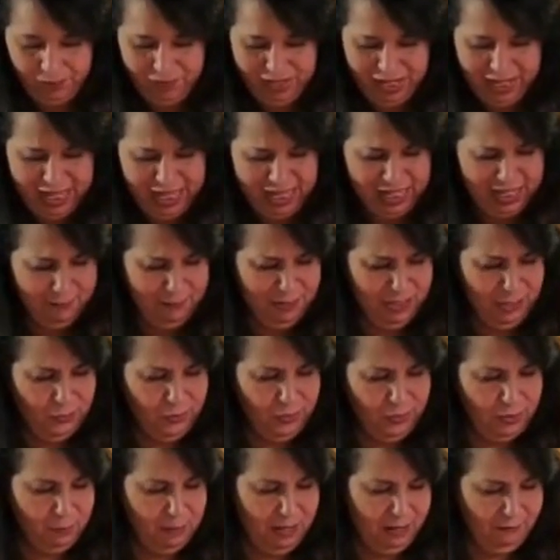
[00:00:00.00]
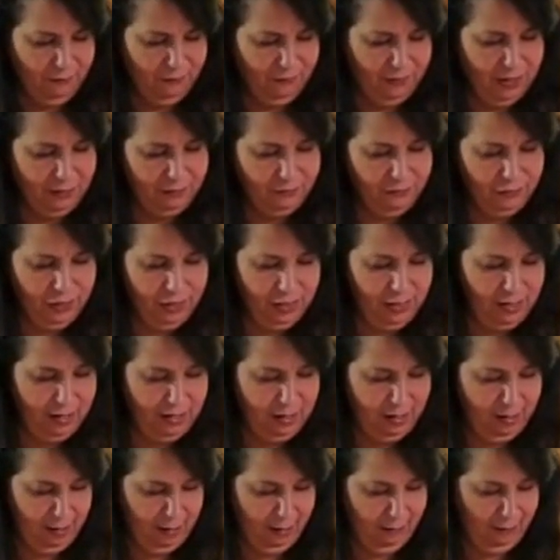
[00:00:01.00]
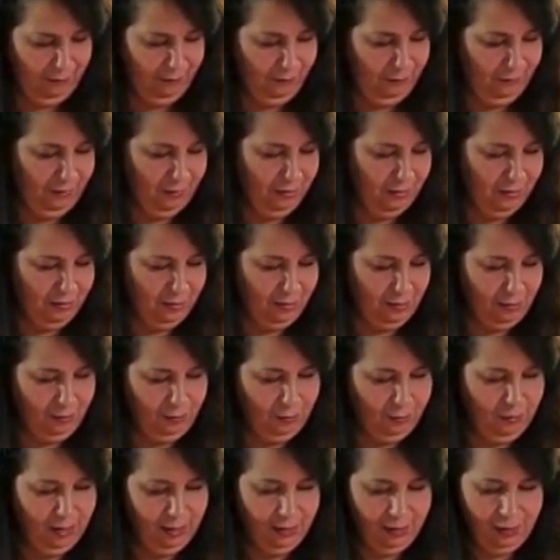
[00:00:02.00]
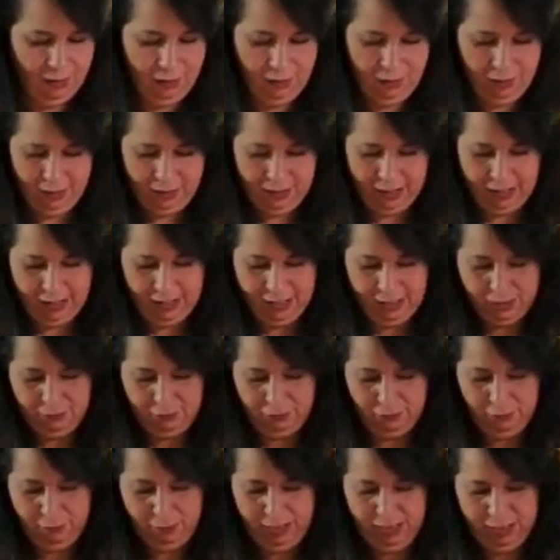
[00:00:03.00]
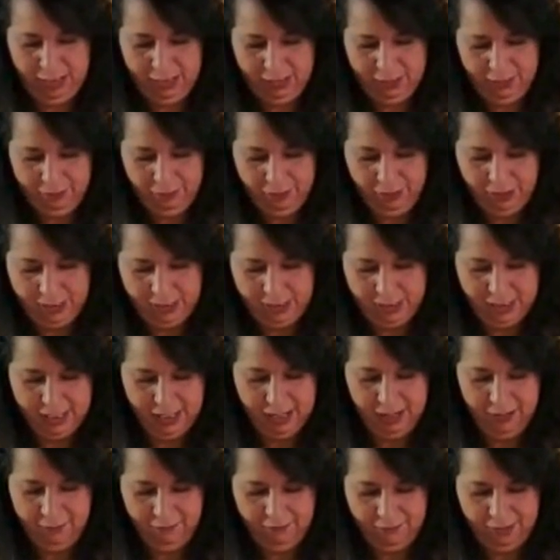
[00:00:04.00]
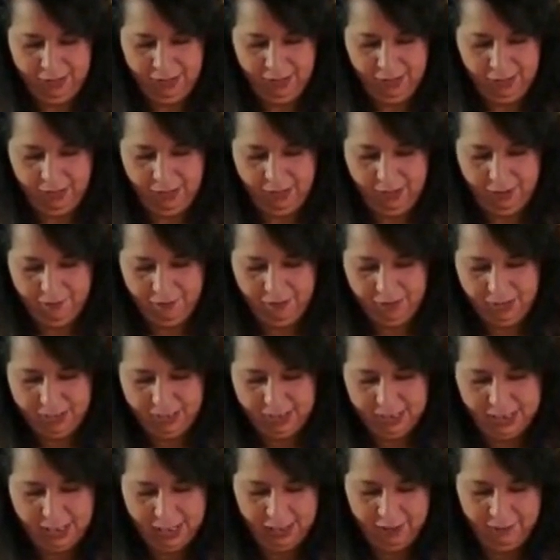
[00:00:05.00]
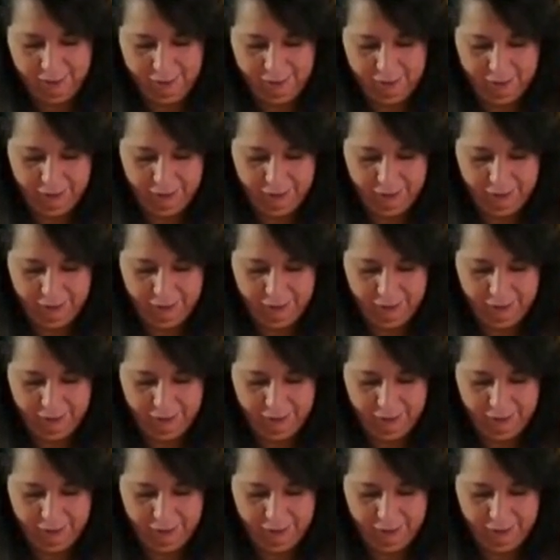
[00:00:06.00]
And let me use my favorite knife. It's a quicker dice for me with this knife. I love this knife.